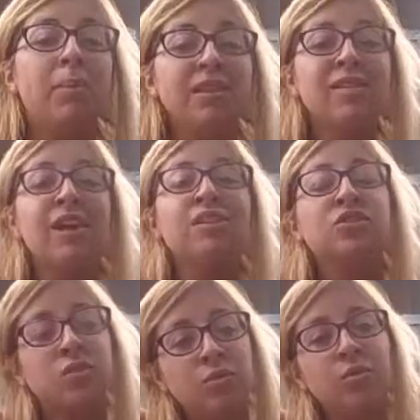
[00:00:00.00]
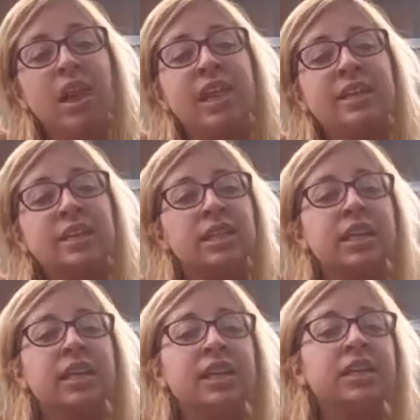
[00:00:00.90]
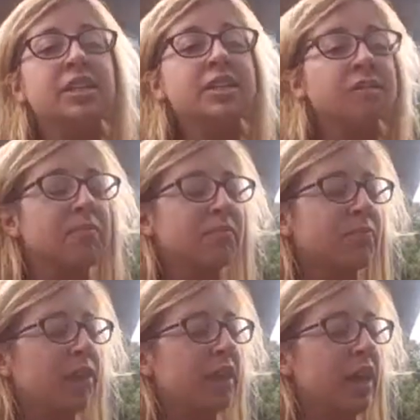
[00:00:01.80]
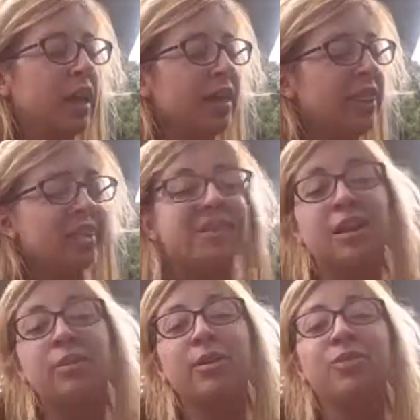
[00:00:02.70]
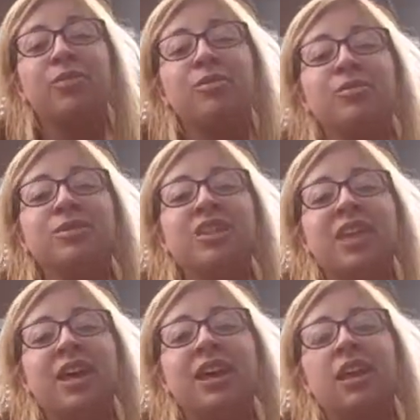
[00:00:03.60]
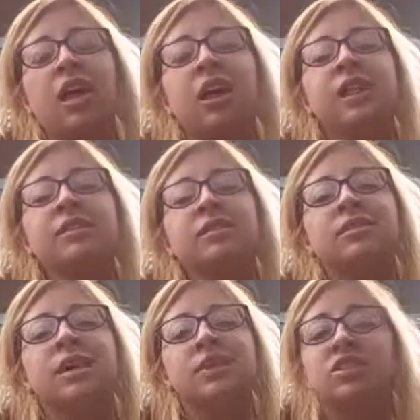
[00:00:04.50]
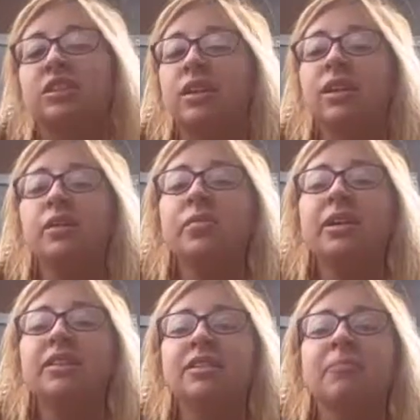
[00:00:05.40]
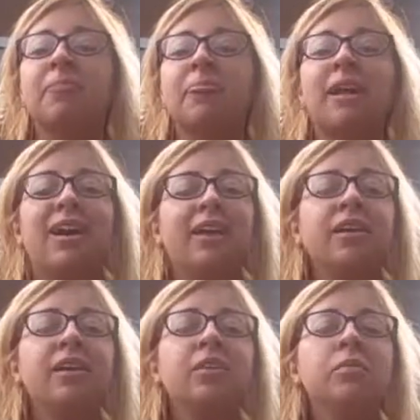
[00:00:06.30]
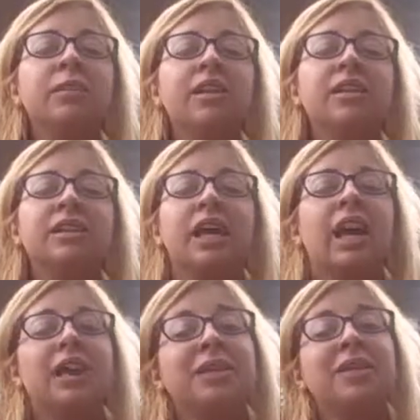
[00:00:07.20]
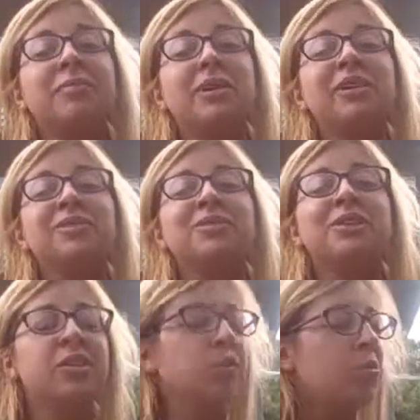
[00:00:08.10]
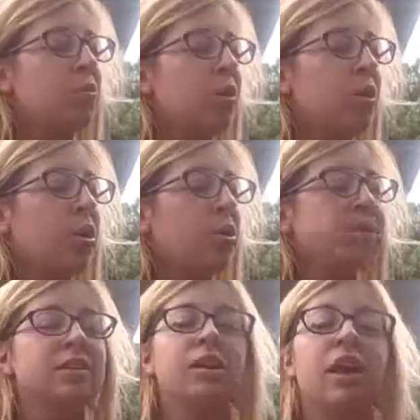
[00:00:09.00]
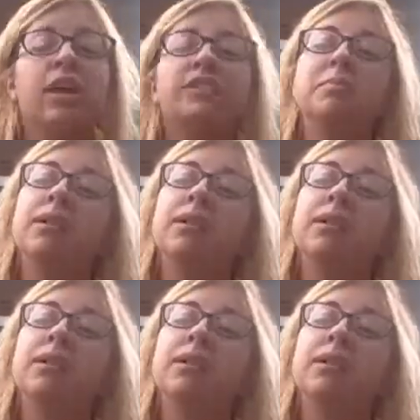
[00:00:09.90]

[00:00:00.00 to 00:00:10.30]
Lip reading: but not a school ID. And that's some of the news and the headlines. Just a little bit, a little bit, a little bit of news in the world on